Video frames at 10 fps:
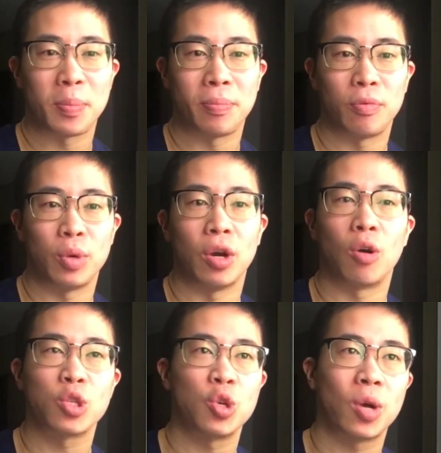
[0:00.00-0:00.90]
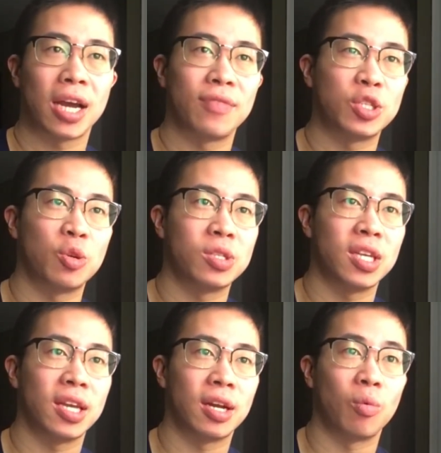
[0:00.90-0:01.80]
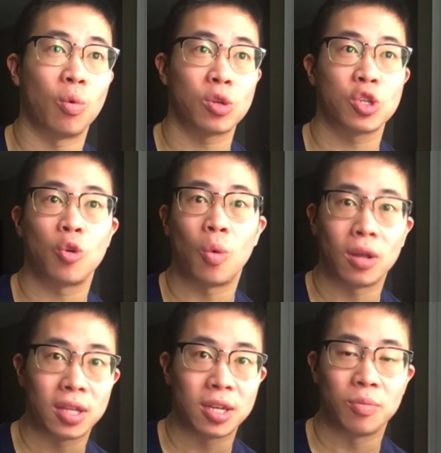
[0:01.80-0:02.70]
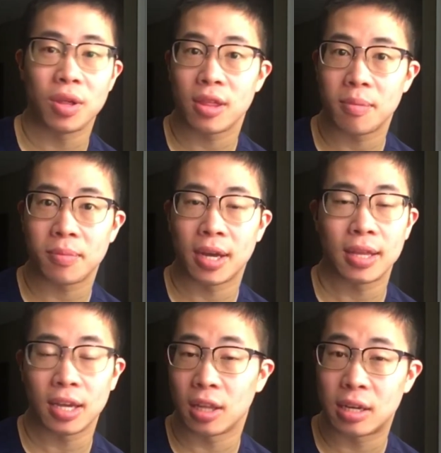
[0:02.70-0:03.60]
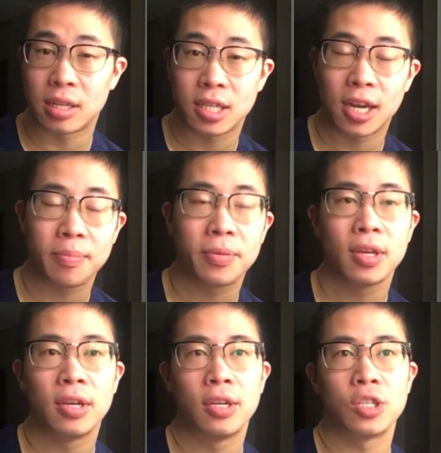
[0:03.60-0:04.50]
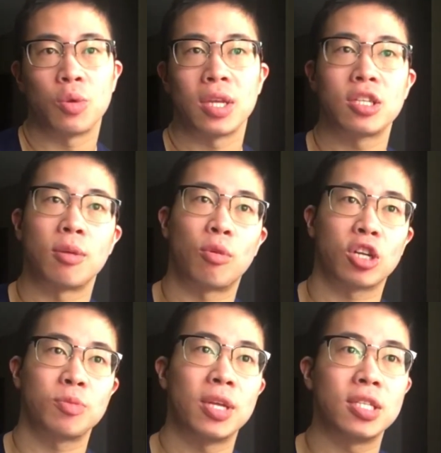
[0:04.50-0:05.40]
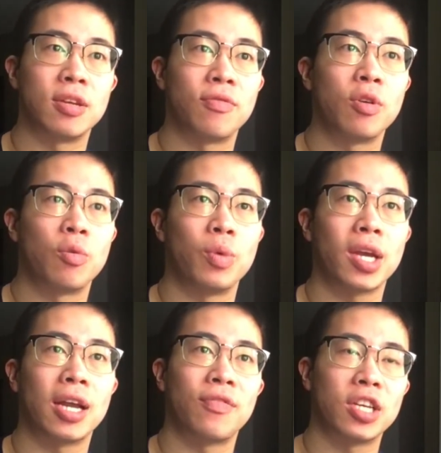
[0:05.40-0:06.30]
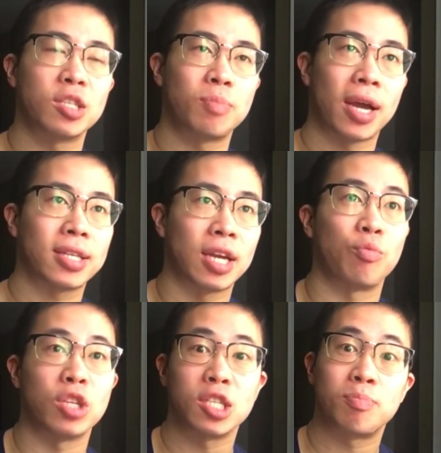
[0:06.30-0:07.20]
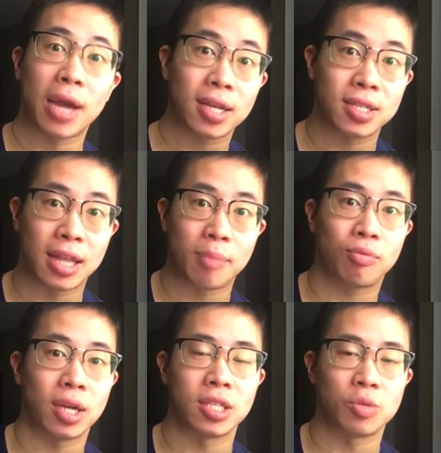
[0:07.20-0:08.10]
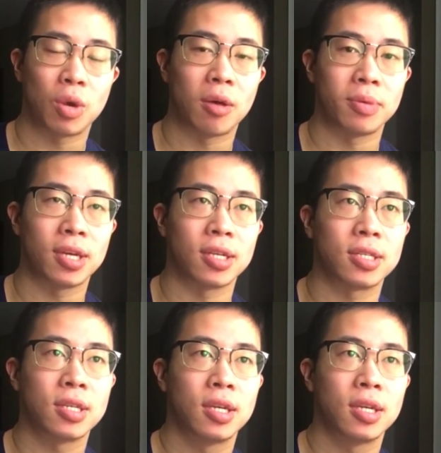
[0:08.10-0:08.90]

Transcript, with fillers: we also kind of associate a worse quality with them, I think, a lot of the time. So things that are more expensive, we kind of expect and respect that price as well because